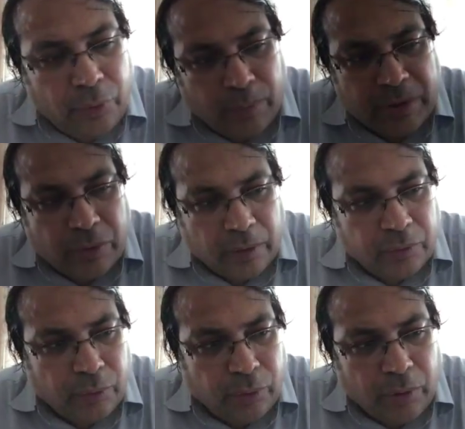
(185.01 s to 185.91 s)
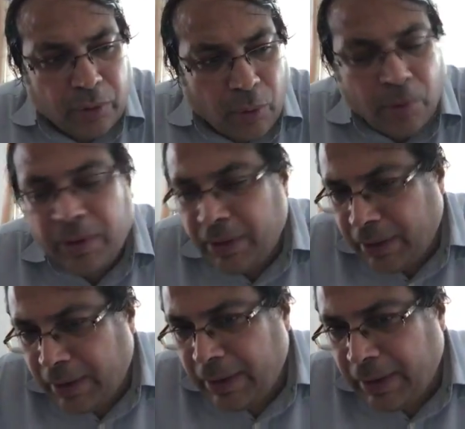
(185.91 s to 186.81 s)
You must also do your own
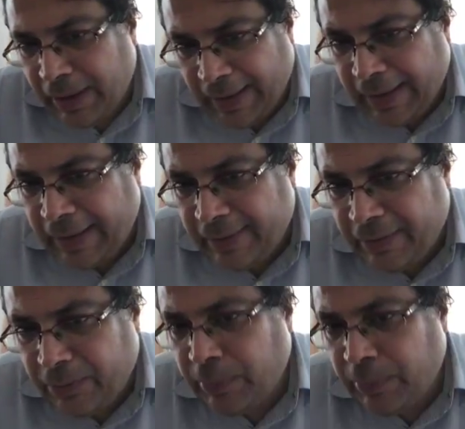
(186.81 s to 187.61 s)
analysis